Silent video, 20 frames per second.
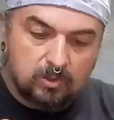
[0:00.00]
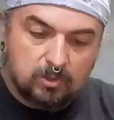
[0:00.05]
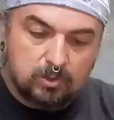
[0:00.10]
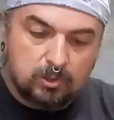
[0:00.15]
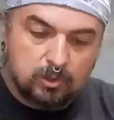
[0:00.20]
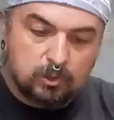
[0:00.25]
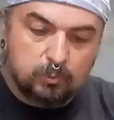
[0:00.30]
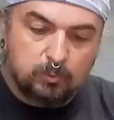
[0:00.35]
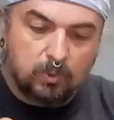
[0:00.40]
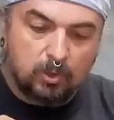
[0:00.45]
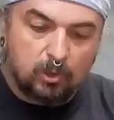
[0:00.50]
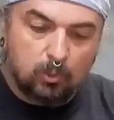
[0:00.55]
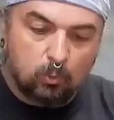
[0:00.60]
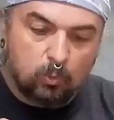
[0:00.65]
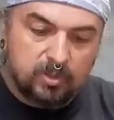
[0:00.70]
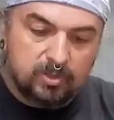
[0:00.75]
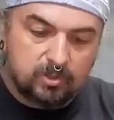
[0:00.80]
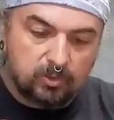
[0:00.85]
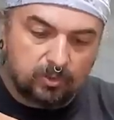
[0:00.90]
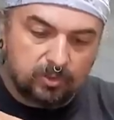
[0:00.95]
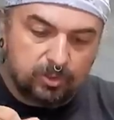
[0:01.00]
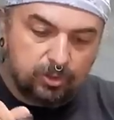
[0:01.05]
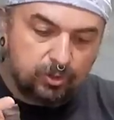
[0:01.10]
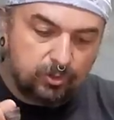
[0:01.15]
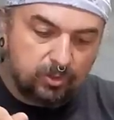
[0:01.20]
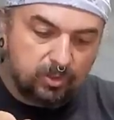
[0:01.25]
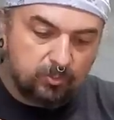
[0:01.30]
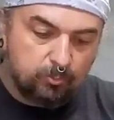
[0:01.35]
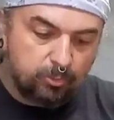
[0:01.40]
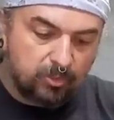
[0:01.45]
small whistle that you
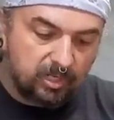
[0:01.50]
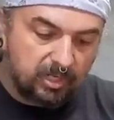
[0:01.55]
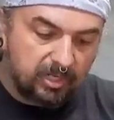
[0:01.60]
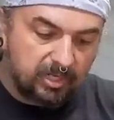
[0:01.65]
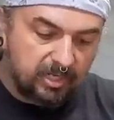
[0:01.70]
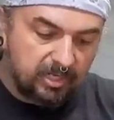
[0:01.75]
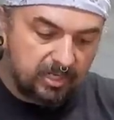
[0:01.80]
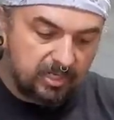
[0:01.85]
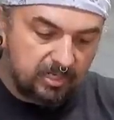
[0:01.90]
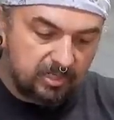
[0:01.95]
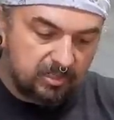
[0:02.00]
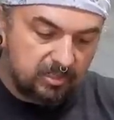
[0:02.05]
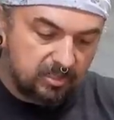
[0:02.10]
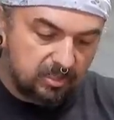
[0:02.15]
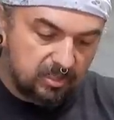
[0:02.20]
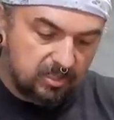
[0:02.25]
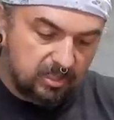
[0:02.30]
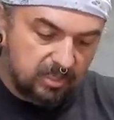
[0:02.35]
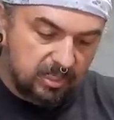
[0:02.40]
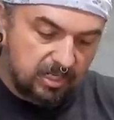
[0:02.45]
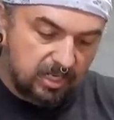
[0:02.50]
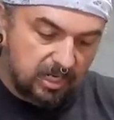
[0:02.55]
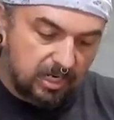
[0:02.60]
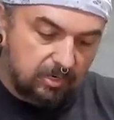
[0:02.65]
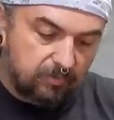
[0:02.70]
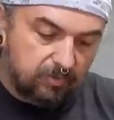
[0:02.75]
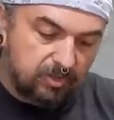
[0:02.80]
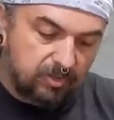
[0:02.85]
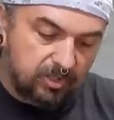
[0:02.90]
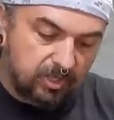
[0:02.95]
can play
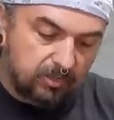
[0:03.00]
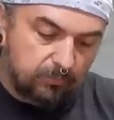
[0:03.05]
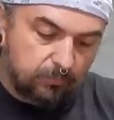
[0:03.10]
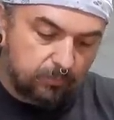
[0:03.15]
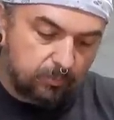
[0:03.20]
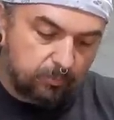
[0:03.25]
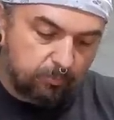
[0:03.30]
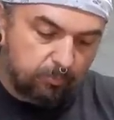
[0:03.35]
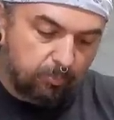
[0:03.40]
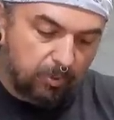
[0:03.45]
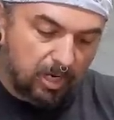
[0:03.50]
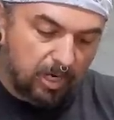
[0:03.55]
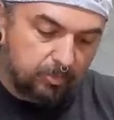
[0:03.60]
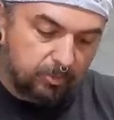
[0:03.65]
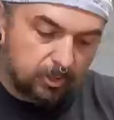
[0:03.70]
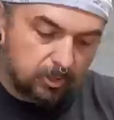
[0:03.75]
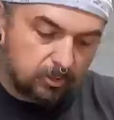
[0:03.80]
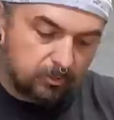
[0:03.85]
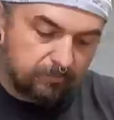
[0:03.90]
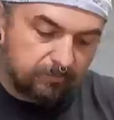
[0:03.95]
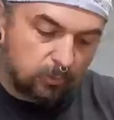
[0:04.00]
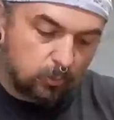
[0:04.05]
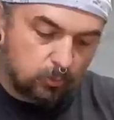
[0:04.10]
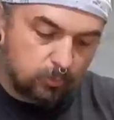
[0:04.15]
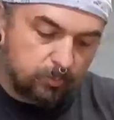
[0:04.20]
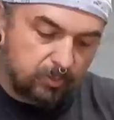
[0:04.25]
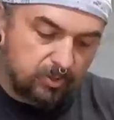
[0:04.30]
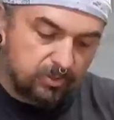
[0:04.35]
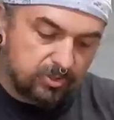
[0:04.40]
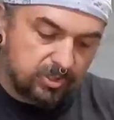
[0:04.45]
everything from popular folk
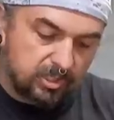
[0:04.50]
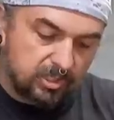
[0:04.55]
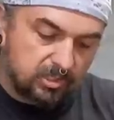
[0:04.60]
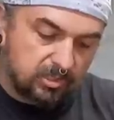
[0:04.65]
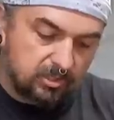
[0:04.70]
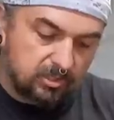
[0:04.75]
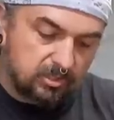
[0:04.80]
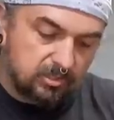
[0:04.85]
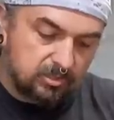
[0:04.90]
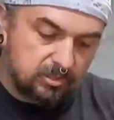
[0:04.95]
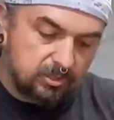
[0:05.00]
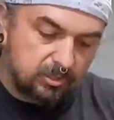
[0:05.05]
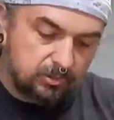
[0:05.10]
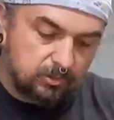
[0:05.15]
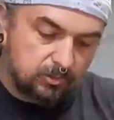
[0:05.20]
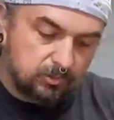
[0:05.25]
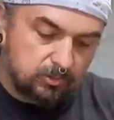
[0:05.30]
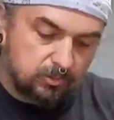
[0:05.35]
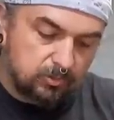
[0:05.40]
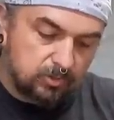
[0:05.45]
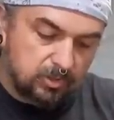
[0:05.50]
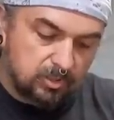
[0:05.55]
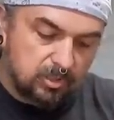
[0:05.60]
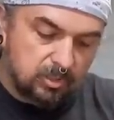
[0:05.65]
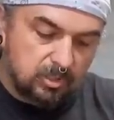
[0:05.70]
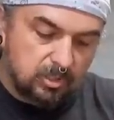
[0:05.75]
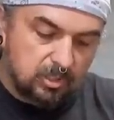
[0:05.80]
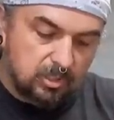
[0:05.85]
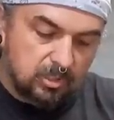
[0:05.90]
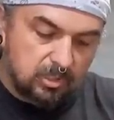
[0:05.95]
music on to
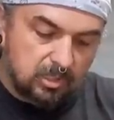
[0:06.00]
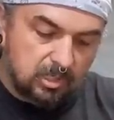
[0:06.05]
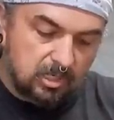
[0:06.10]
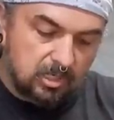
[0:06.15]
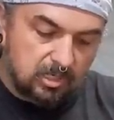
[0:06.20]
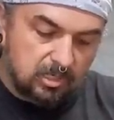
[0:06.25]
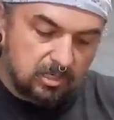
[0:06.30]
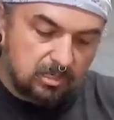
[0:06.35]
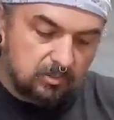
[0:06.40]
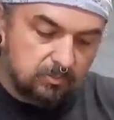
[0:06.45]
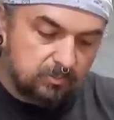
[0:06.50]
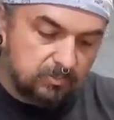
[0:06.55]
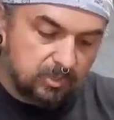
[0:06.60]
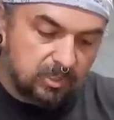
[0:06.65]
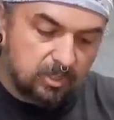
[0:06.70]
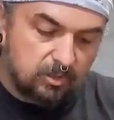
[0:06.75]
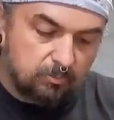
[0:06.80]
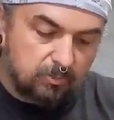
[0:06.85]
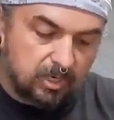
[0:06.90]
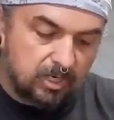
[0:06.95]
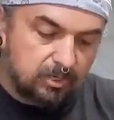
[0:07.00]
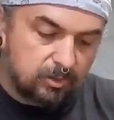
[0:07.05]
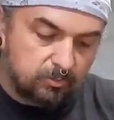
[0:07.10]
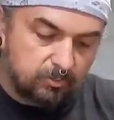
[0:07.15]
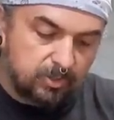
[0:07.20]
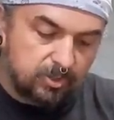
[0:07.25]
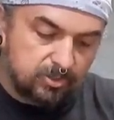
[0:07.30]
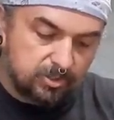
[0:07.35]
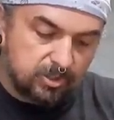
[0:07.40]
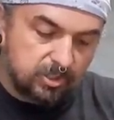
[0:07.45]
you know, modern
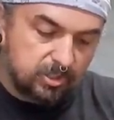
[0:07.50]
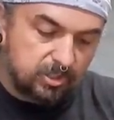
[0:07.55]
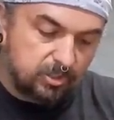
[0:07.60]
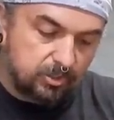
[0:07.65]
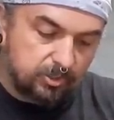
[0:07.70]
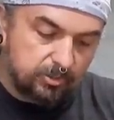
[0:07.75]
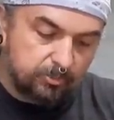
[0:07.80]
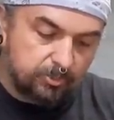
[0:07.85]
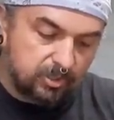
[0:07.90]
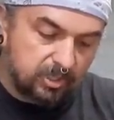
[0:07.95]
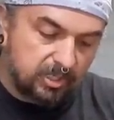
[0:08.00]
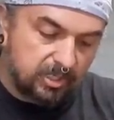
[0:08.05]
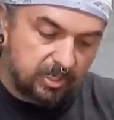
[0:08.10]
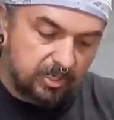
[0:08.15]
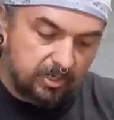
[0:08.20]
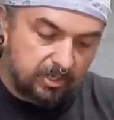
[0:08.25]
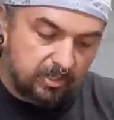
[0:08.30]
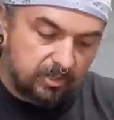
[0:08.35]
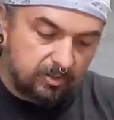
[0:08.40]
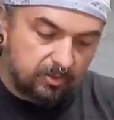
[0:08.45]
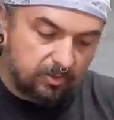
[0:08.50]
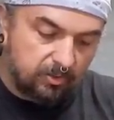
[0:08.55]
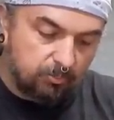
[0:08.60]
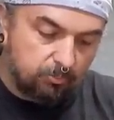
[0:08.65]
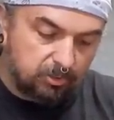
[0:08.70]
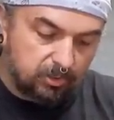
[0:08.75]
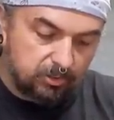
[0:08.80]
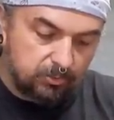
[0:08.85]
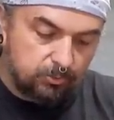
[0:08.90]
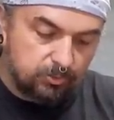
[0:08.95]
music. You can play the
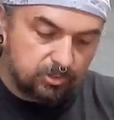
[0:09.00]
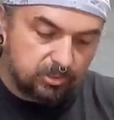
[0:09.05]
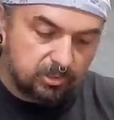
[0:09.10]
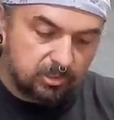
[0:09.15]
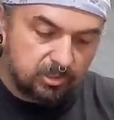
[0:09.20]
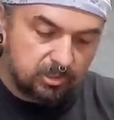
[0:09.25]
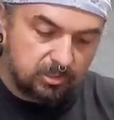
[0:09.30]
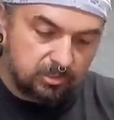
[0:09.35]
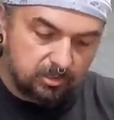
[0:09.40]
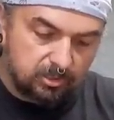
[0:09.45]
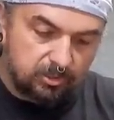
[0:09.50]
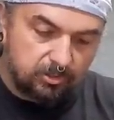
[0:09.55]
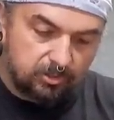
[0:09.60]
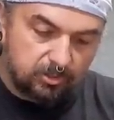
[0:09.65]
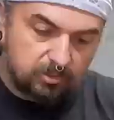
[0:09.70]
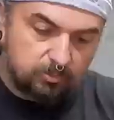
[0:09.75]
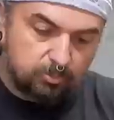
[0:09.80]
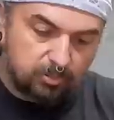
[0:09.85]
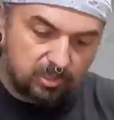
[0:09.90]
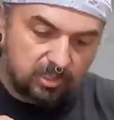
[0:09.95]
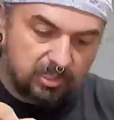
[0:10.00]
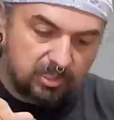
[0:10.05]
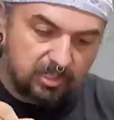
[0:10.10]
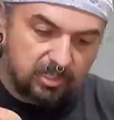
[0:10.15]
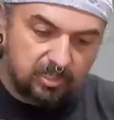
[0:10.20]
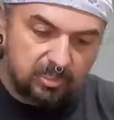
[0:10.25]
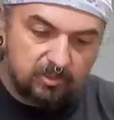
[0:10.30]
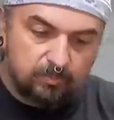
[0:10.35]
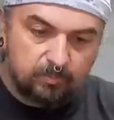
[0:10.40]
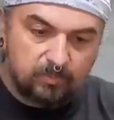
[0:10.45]
blues on it, you can
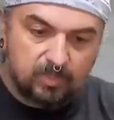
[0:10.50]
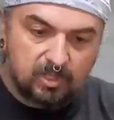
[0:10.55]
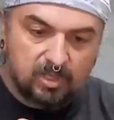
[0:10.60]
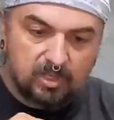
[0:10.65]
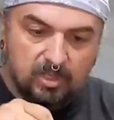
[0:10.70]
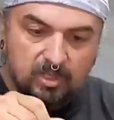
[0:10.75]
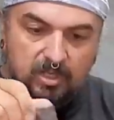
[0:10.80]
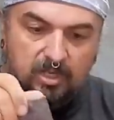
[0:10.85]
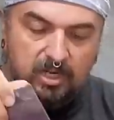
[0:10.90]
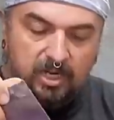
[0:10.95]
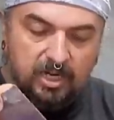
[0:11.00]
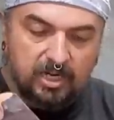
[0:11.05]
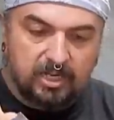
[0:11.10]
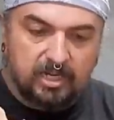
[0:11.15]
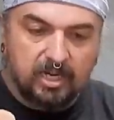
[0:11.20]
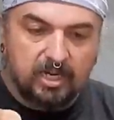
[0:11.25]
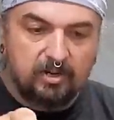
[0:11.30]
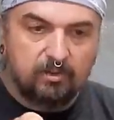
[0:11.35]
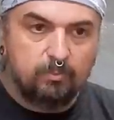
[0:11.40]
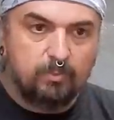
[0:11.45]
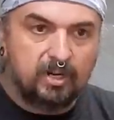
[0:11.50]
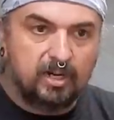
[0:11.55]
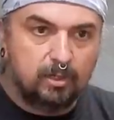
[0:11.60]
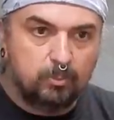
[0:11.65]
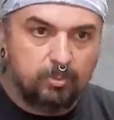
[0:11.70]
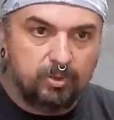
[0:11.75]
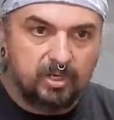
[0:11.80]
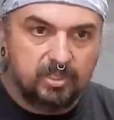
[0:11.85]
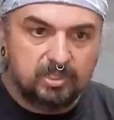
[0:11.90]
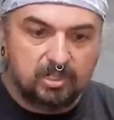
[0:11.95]
play any kind of minor
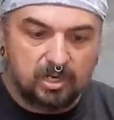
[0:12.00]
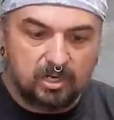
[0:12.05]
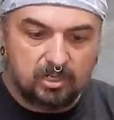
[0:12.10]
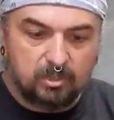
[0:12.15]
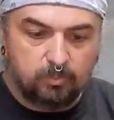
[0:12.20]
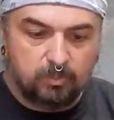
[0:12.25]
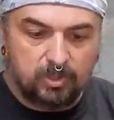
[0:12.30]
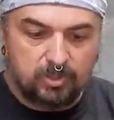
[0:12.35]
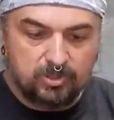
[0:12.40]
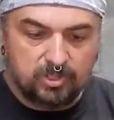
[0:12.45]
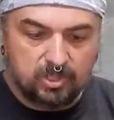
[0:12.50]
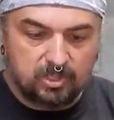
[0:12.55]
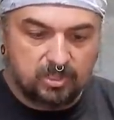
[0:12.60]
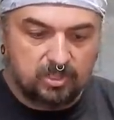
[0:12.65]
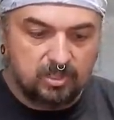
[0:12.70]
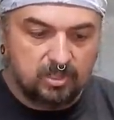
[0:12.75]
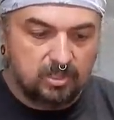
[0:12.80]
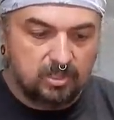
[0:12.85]
pentatonic music,